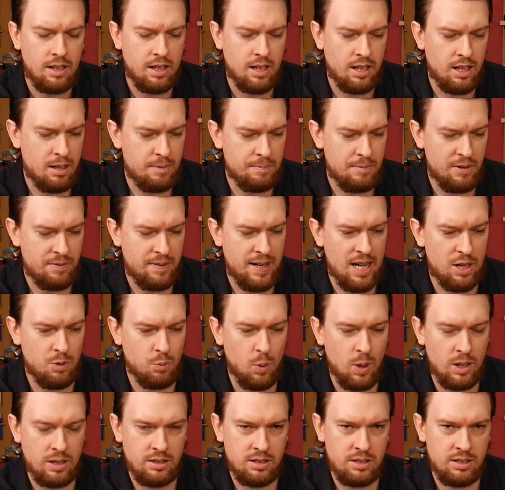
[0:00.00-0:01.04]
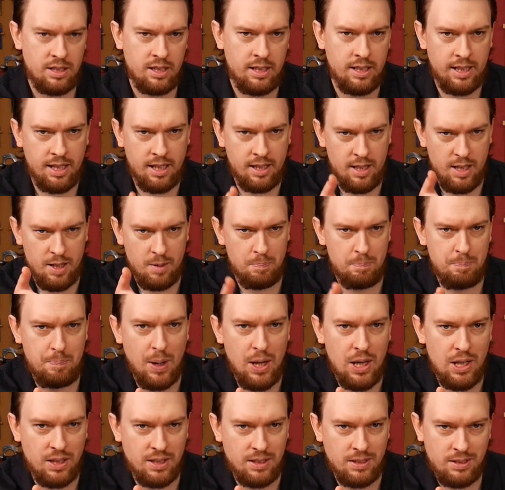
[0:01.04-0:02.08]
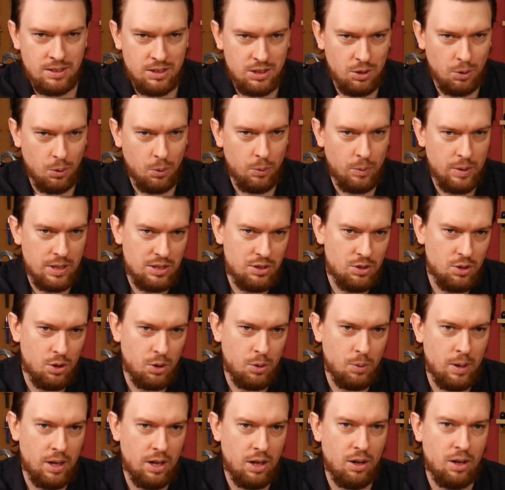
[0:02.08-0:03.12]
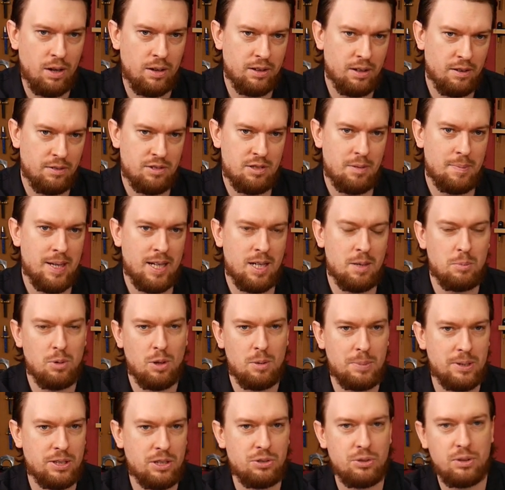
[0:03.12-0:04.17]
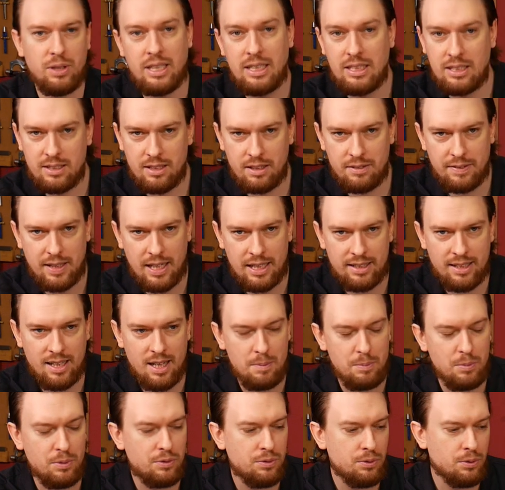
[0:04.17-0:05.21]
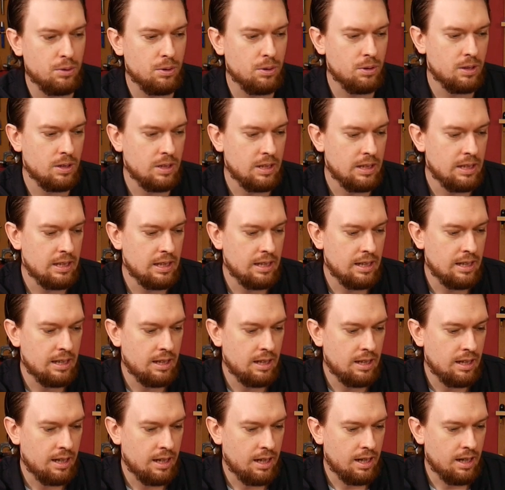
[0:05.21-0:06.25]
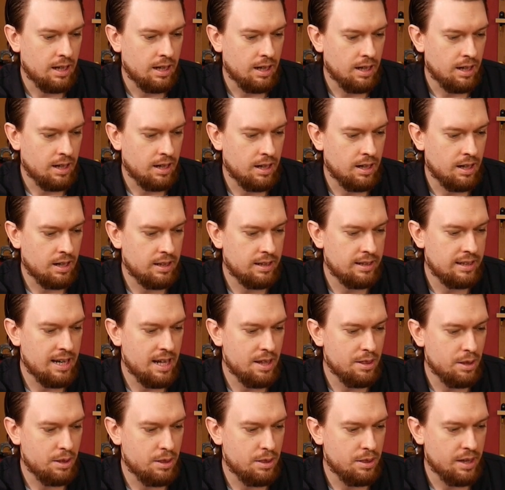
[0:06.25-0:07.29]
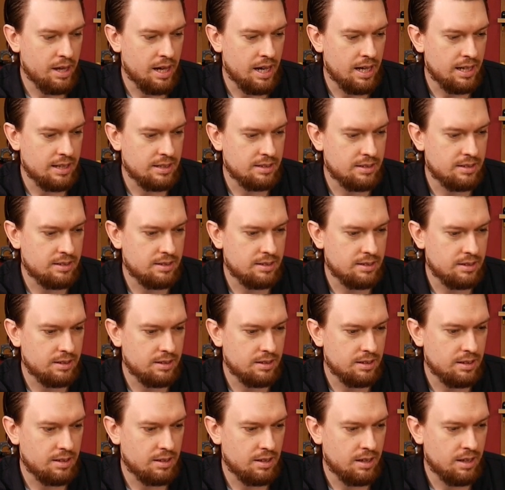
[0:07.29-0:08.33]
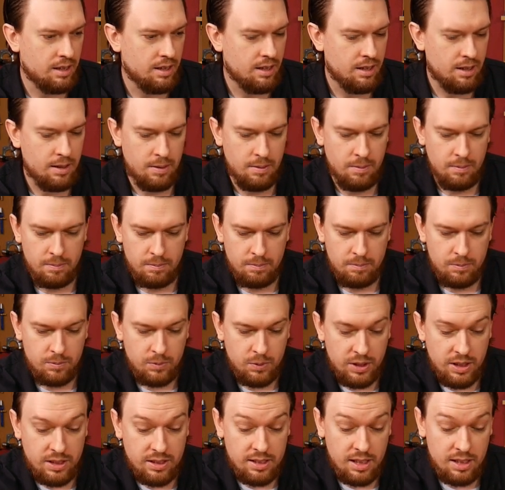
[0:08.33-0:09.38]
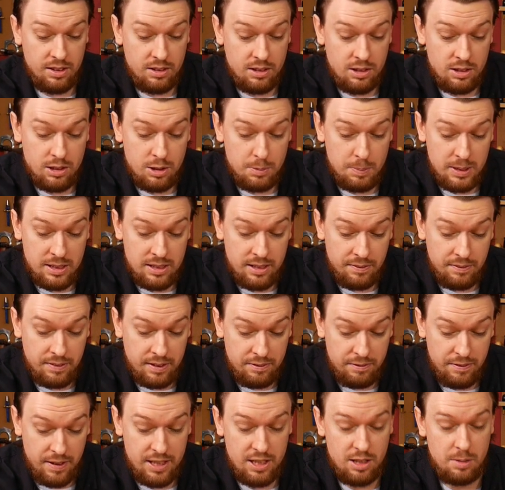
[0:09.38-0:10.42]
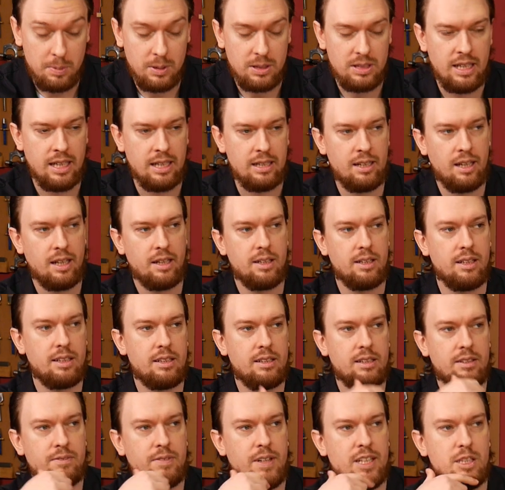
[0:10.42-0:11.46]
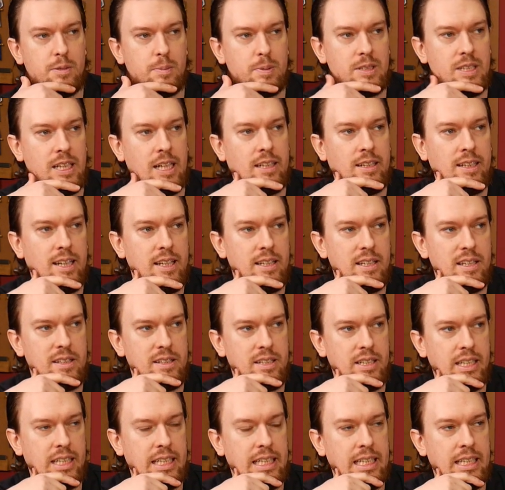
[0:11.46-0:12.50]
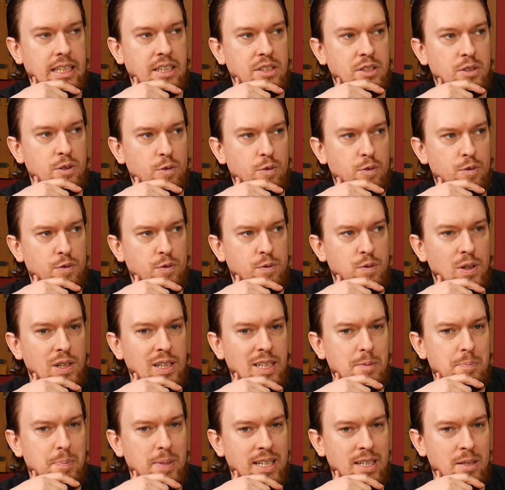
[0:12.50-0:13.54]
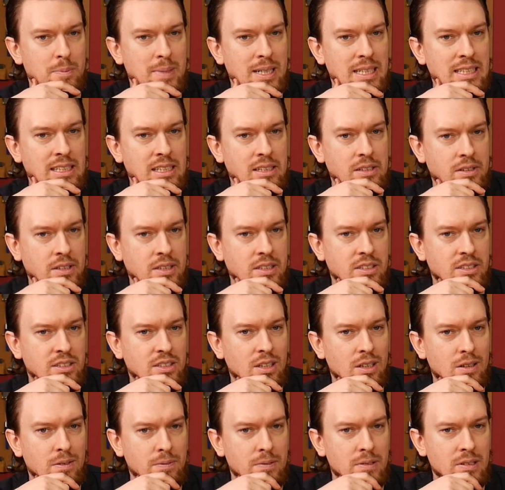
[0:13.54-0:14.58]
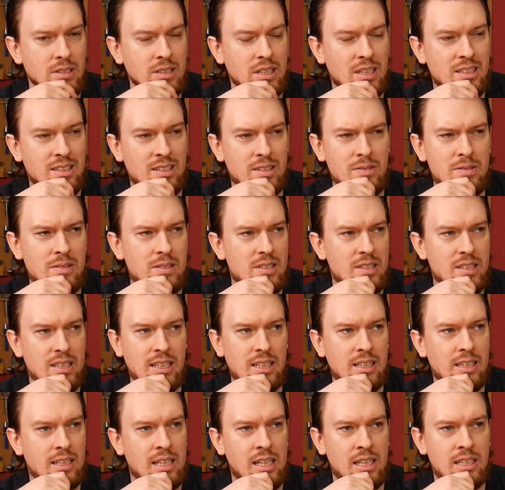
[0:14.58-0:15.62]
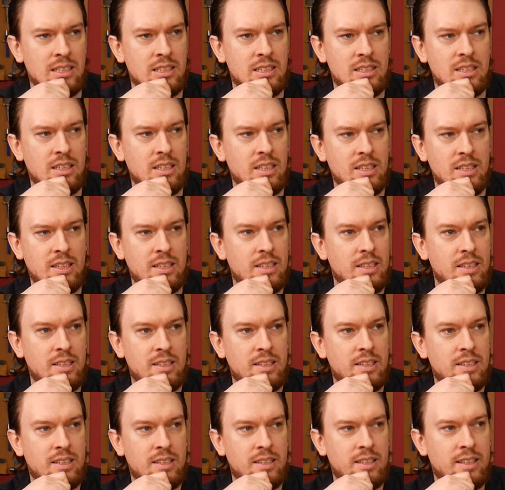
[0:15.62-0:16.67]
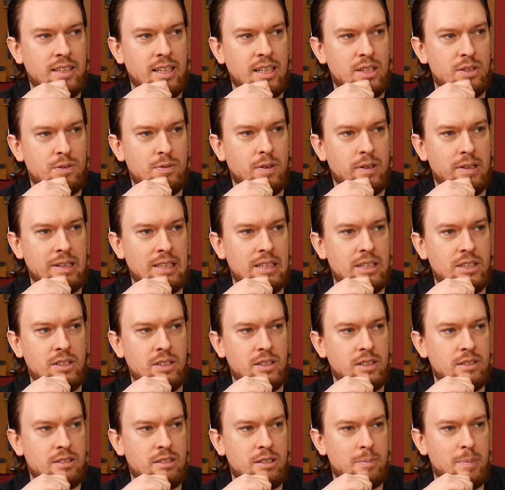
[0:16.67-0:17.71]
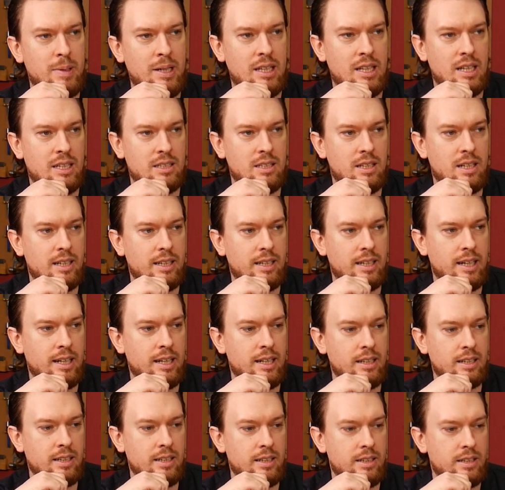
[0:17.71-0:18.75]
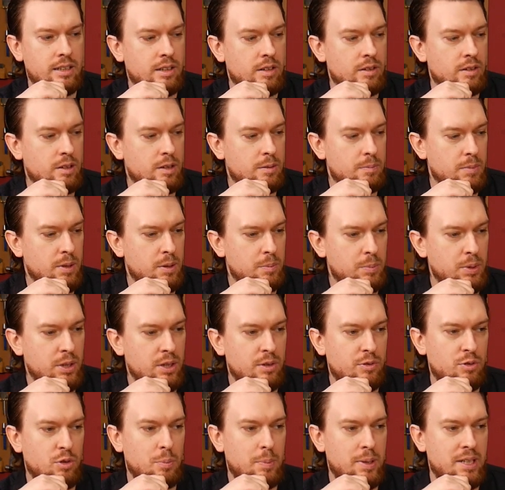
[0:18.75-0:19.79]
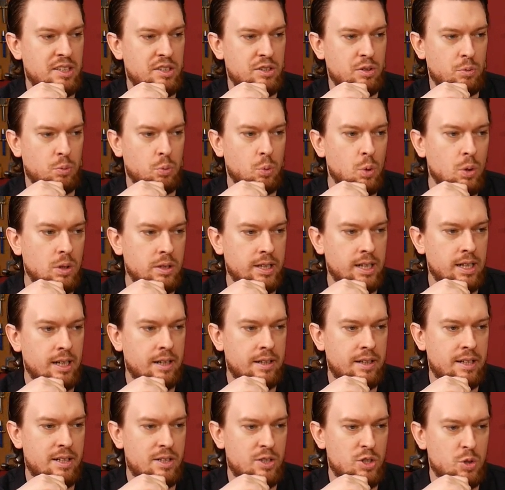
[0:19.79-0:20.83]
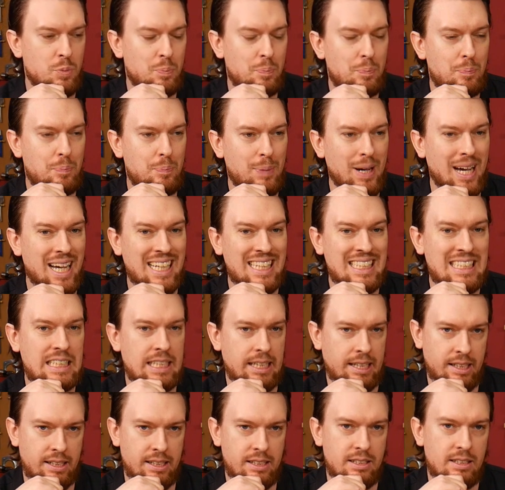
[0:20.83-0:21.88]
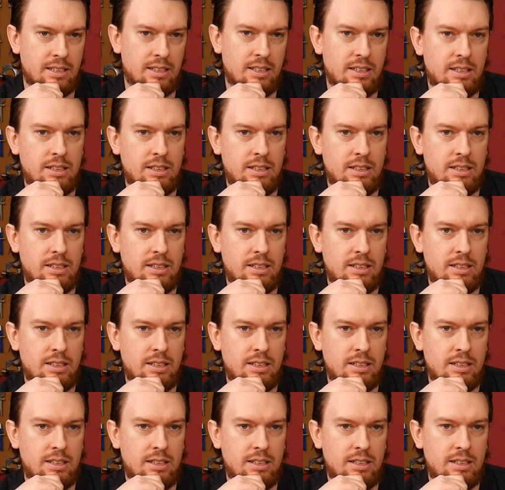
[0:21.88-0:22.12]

Um, I've had ones that it, burns or it's not quite hot enough to make a proper crease. I've had that before. Uh, leather that, um, what you said specifically, vegetable tan leather. Vegetable tan leather that is fully pigmented on its surface. I don't think that's that's very good. To me, that's like getting a, you know a, a beautiful piece of walnut and then just painting it.